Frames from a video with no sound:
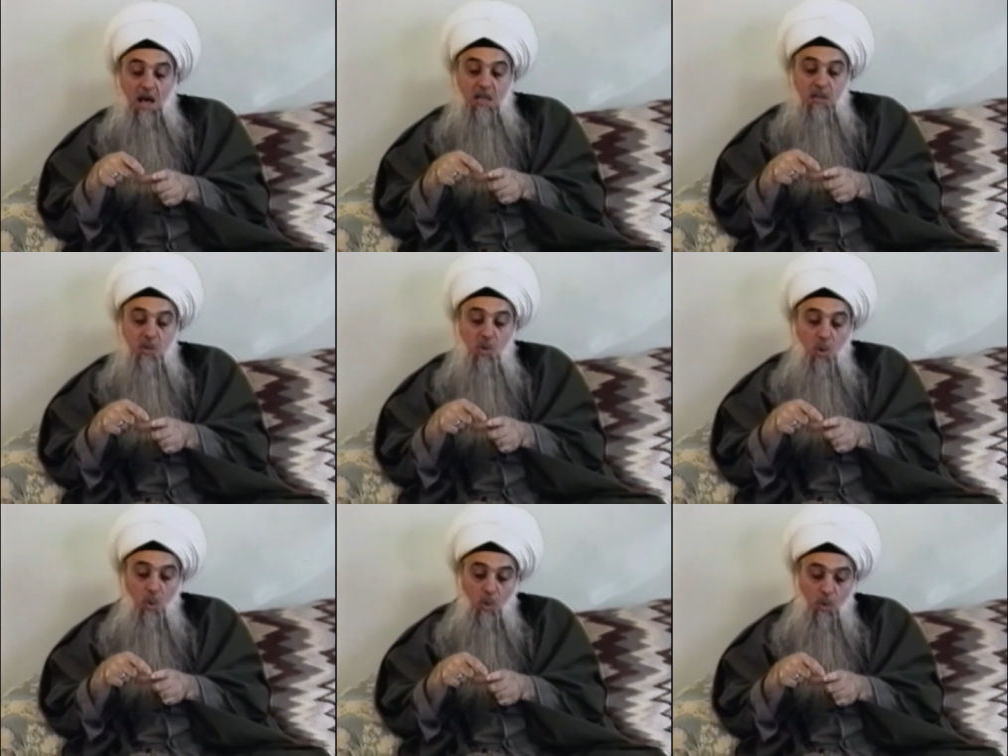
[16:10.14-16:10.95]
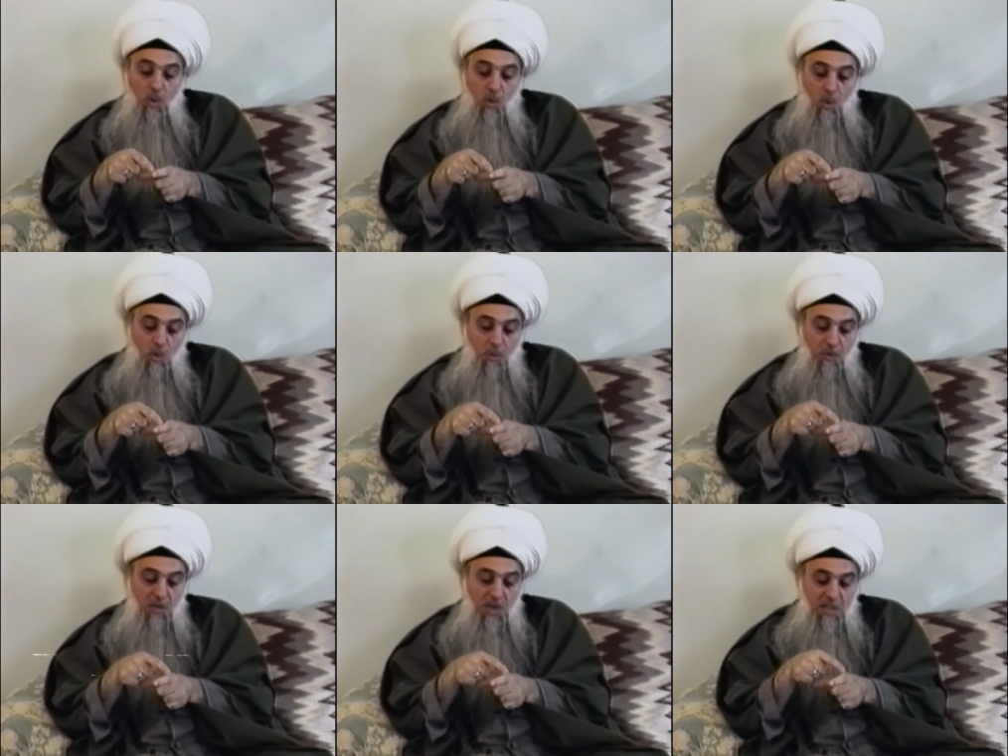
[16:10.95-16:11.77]
So
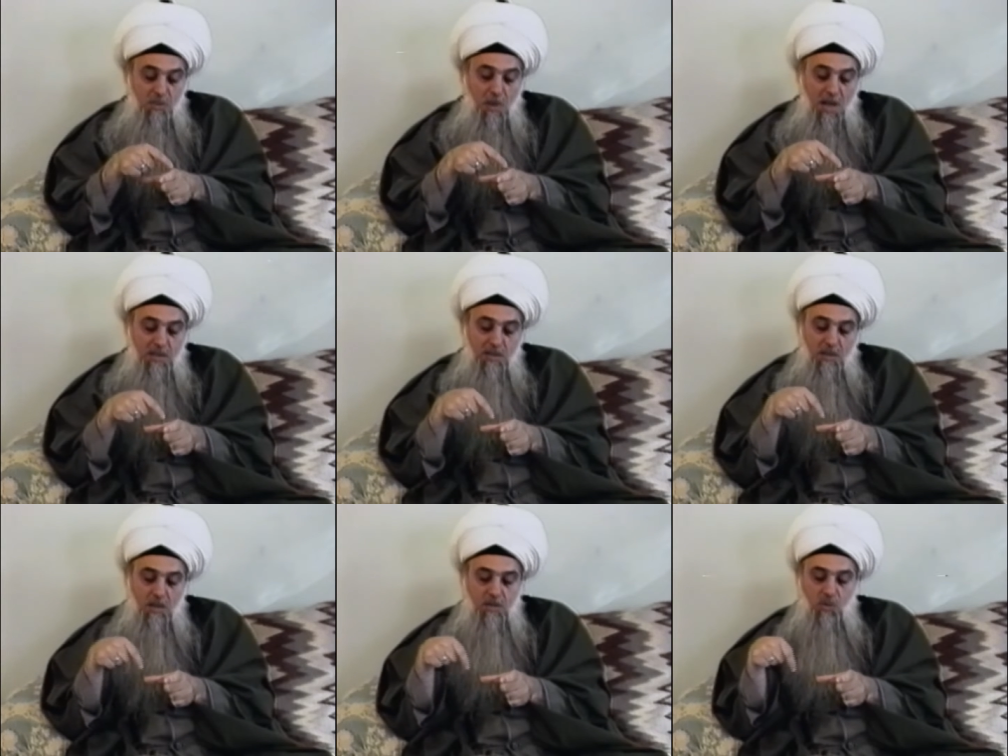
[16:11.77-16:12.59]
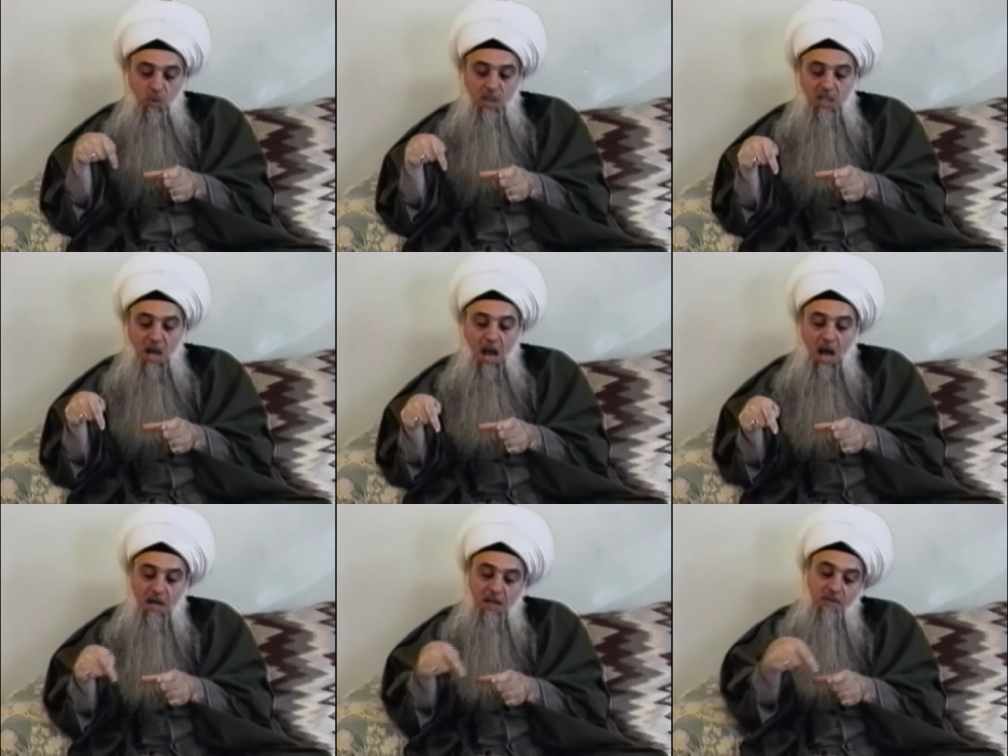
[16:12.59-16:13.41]
these masters which
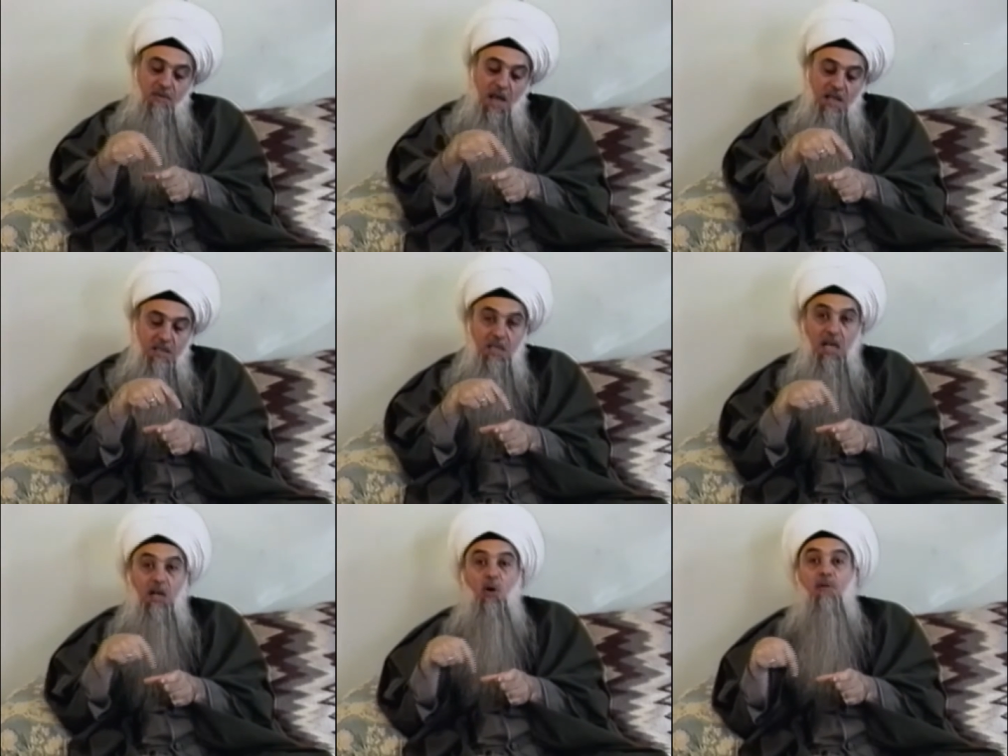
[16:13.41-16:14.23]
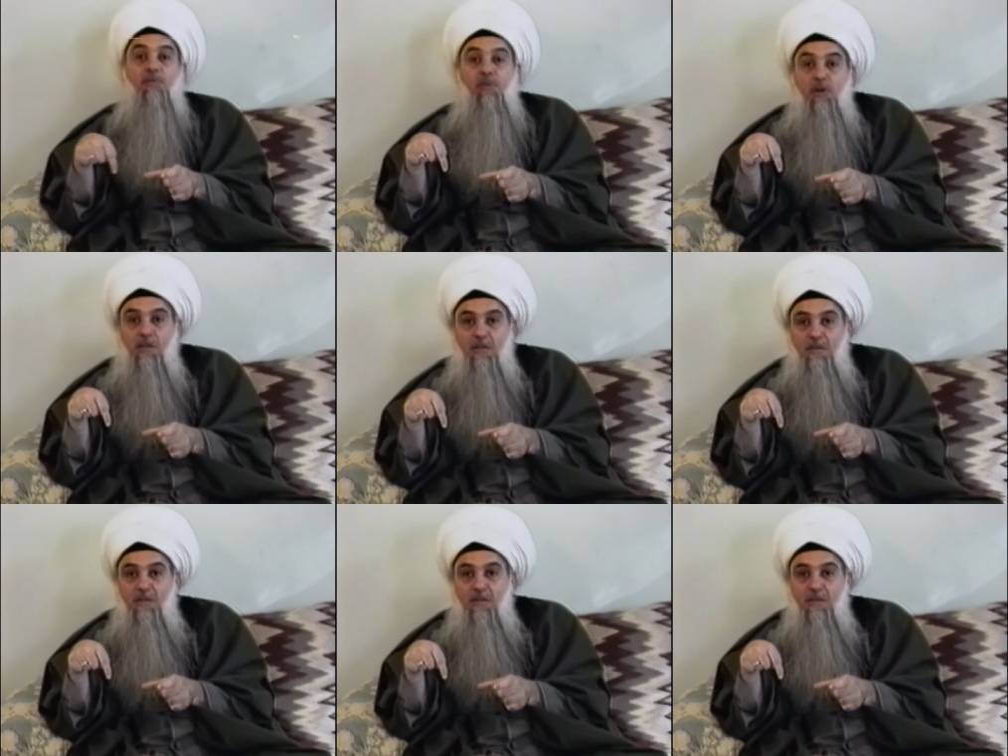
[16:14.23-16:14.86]
are in that circumference